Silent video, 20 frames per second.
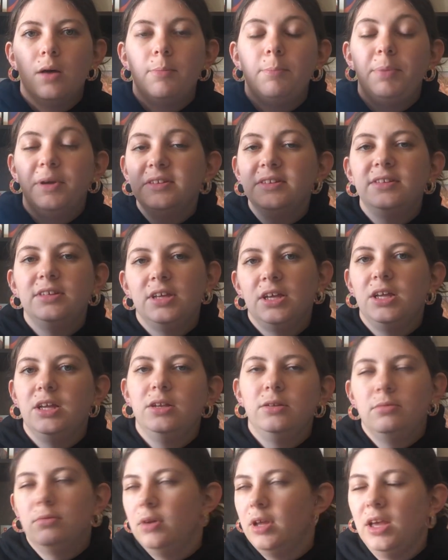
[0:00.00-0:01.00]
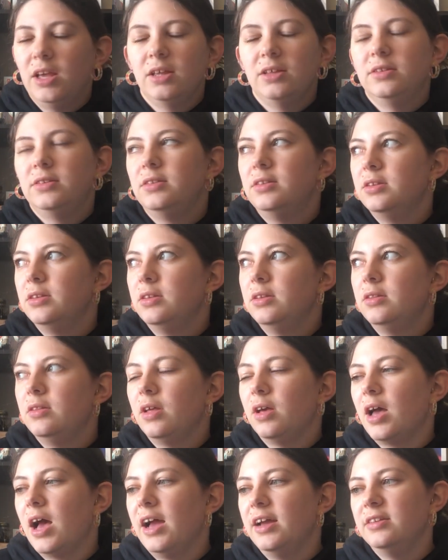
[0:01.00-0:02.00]
Benson is
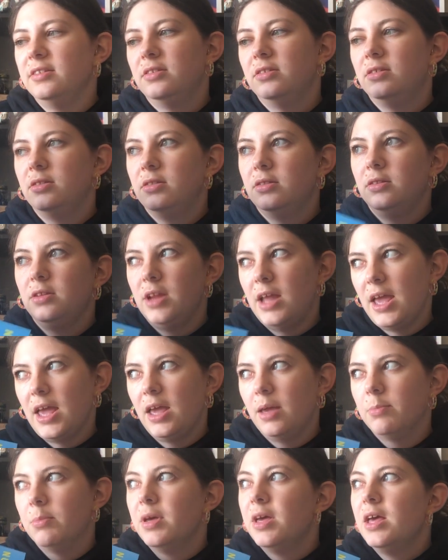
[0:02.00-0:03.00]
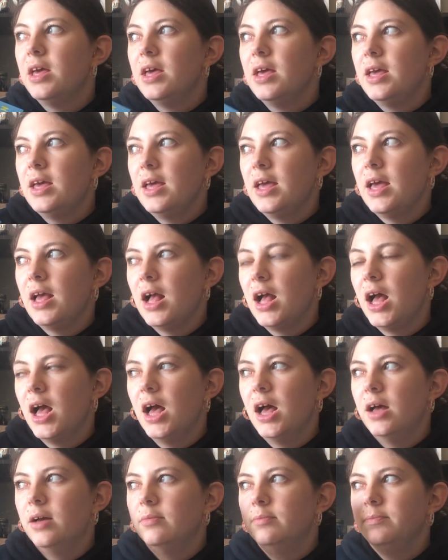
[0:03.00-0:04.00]
the guy's name.
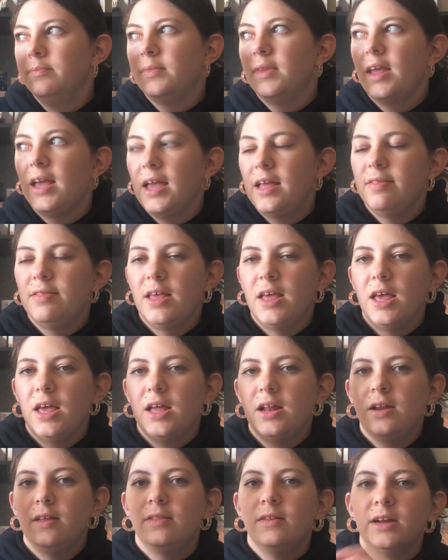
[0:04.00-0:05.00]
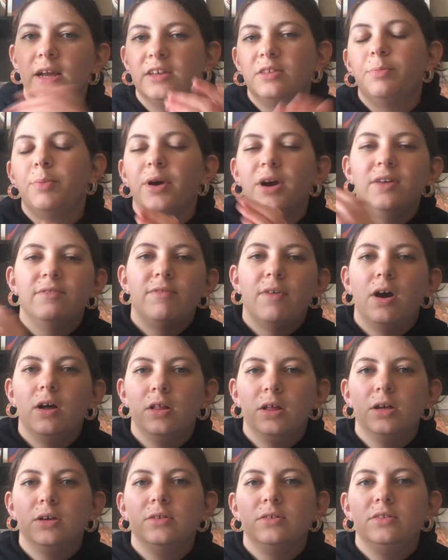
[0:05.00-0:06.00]
And then the next part
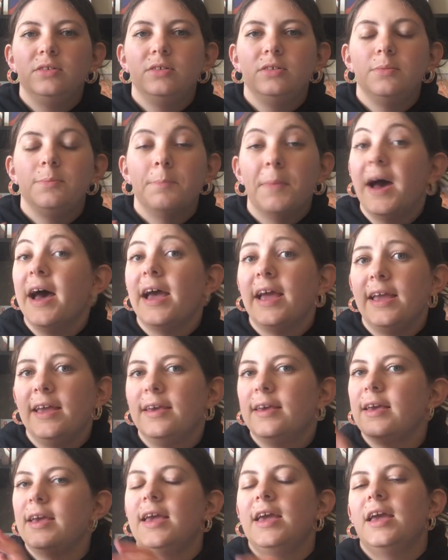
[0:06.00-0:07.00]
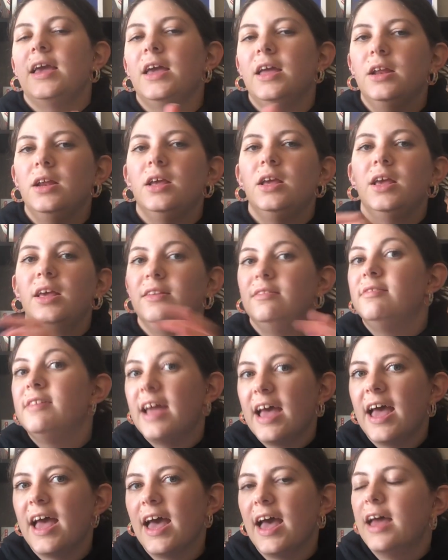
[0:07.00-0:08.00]
follows Mike and his
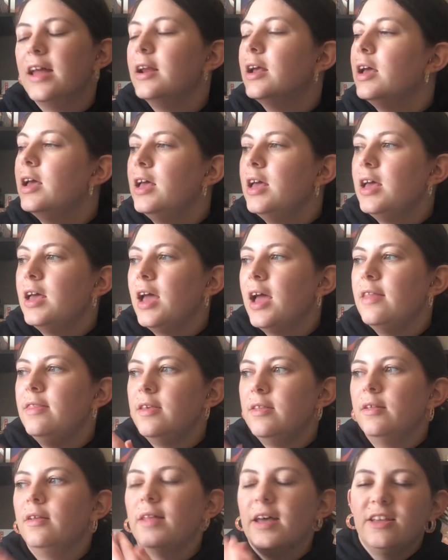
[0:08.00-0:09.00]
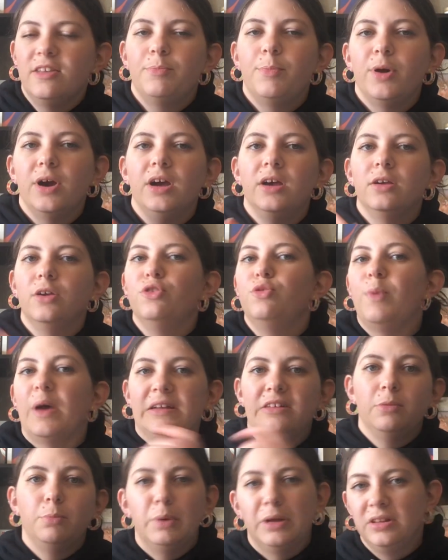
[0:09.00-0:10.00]
dad, and then the last part goes
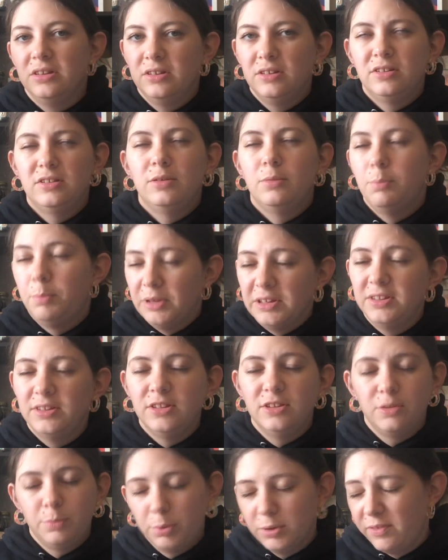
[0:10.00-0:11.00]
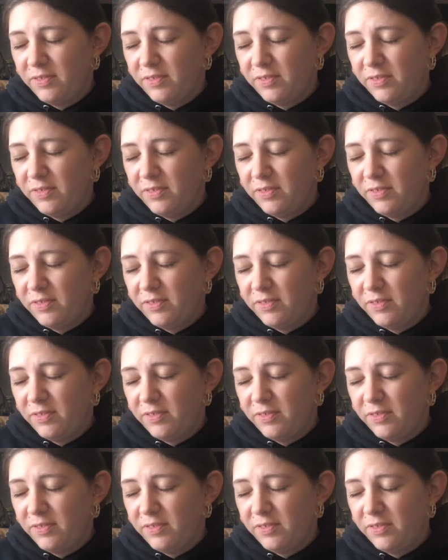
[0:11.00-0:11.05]
back to Benson's